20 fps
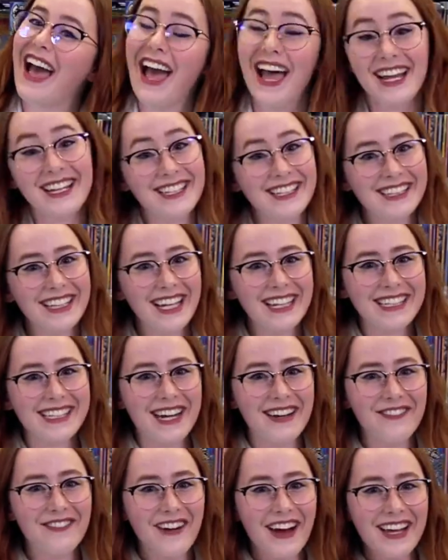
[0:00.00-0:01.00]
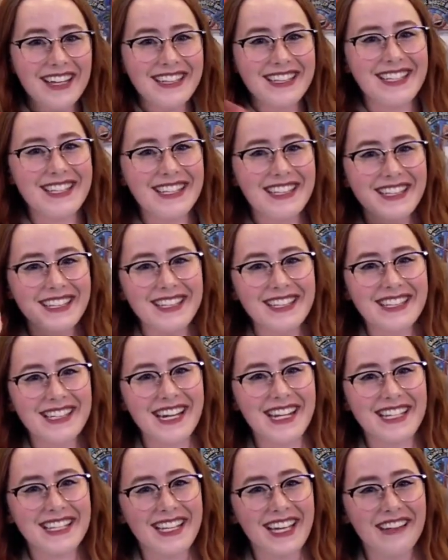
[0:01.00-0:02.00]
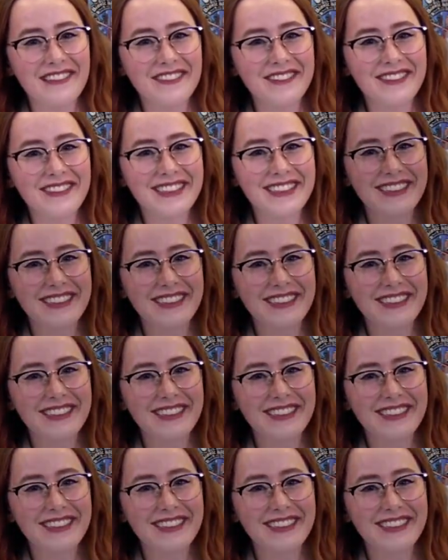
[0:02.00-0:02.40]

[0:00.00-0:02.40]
Until next time, friends, stay safe.